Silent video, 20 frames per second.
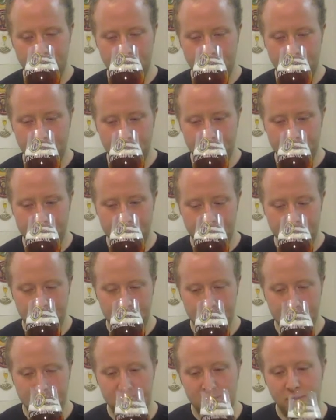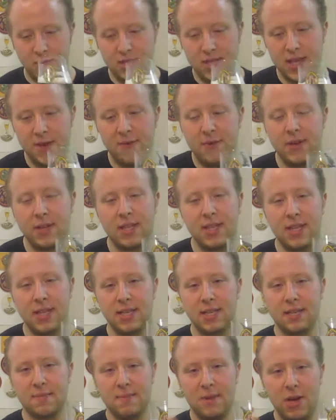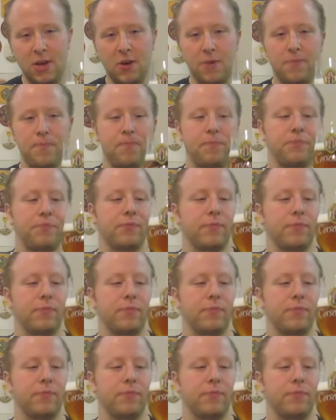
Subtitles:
but you can definitely smell